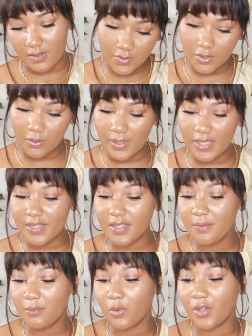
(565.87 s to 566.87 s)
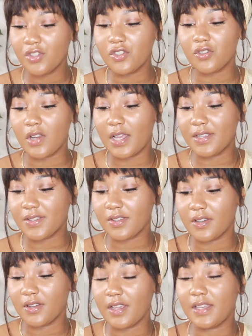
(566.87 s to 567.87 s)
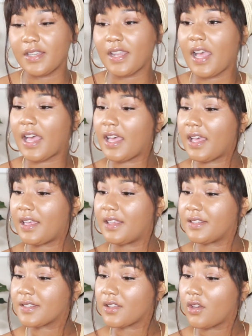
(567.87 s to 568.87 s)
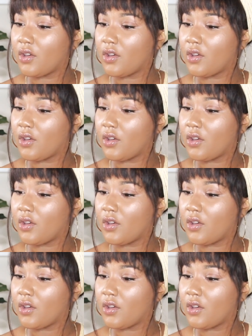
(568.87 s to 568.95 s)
So it's a moisturizer and it has